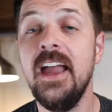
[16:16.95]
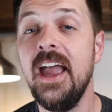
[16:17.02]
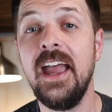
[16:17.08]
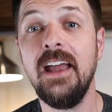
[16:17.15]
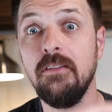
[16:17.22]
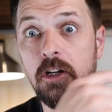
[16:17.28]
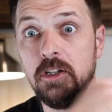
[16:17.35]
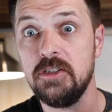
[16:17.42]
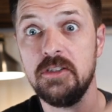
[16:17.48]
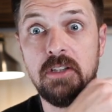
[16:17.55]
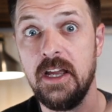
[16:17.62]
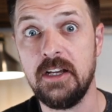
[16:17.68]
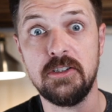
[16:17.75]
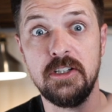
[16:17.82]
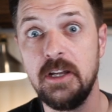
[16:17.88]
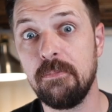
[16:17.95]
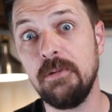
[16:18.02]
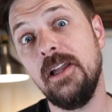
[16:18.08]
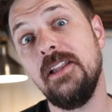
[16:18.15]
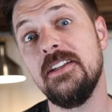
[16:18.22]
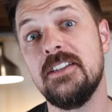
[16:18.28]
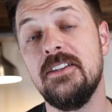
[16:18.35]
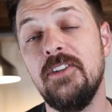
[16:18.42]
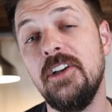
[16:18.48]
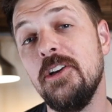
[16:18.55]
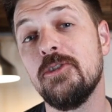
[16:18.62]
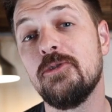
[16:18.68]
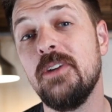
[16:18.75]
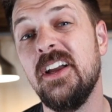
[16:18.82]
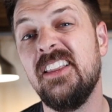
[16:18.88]
And there's actually a playlist of
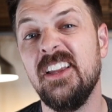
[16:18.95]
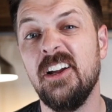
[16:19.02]
videos right